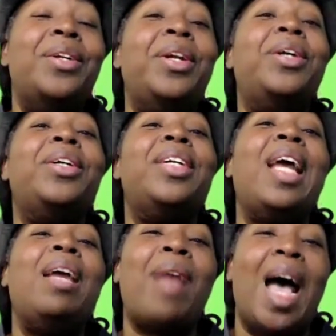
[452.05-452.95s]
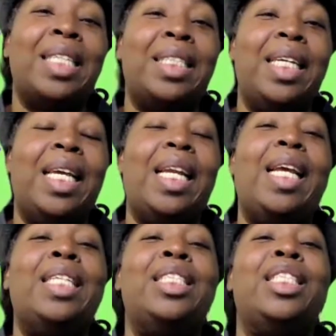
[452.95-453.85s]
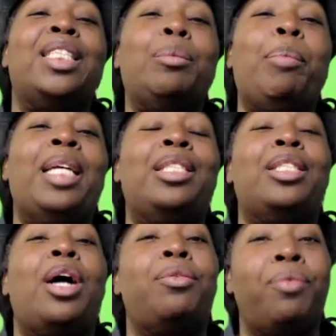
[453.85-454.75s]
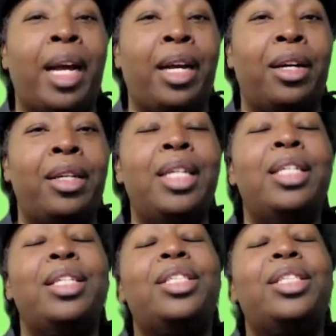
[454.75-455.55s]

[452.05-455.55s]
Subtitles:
Notre Dame has to get in just based on record.